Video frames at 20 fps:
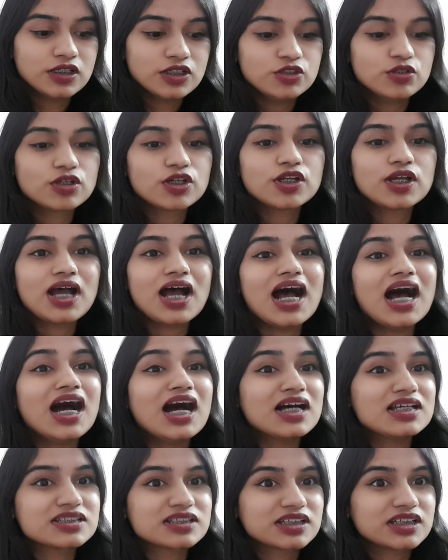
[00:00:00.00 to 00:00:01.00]
You're gonna
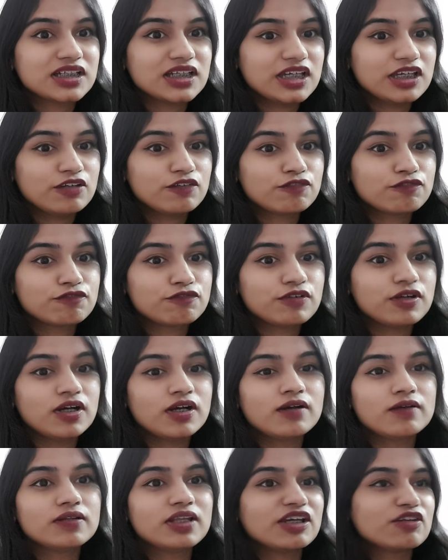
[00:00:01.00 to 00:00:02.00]
ask if,
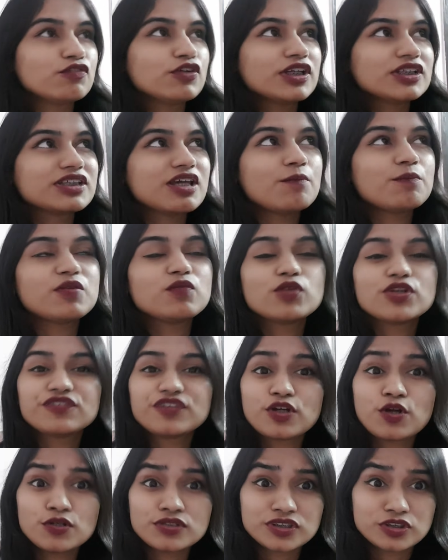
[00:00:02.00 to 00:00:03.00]
like for example, one of
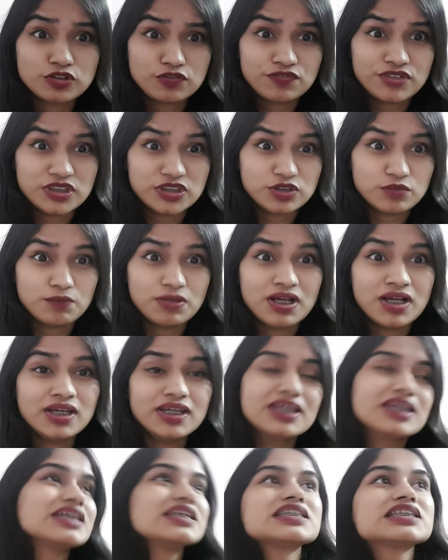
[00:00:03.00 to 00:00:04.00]
the causes of asthma
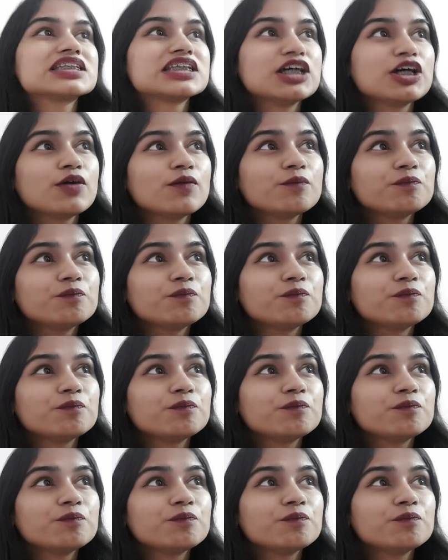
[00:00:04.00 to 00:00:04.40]
is